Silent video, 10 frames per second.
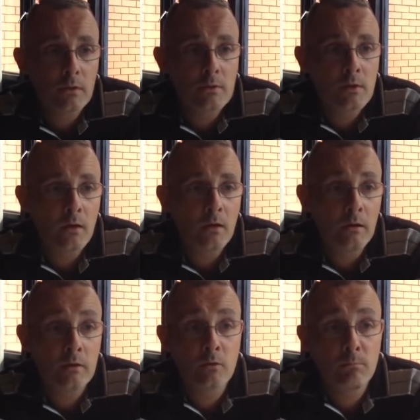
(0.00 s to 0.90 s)
But
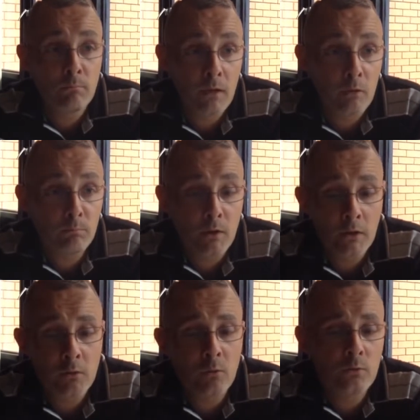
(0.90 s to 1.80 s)
my
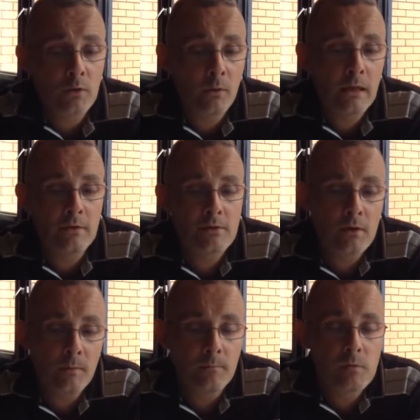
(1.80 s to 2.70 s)
cue also has
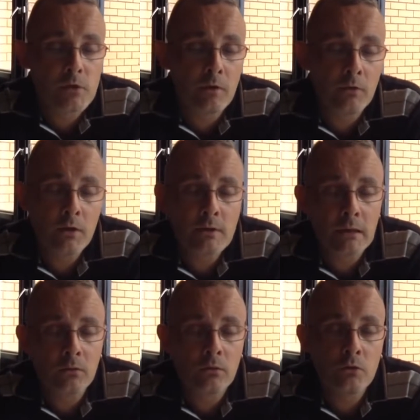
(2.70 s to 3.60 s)
sight right
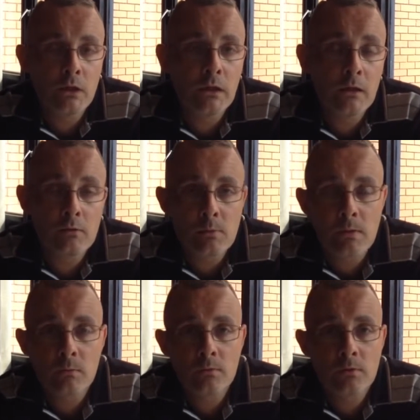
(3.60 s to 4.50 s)
technology in it as
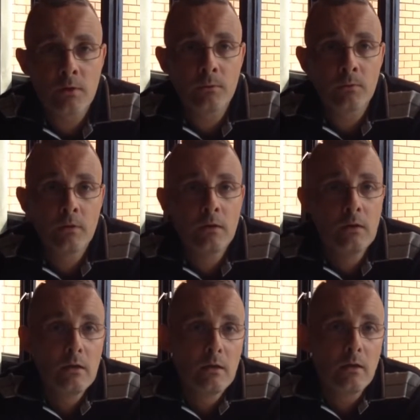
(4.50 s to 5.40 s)
well, so
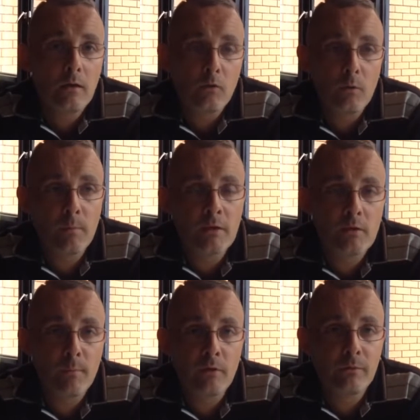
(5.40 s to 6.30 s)
I've got the best
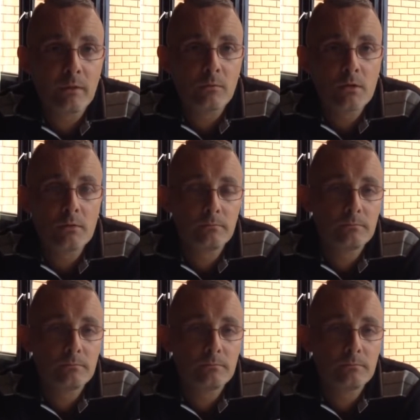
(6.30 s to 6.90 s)
of both worlds.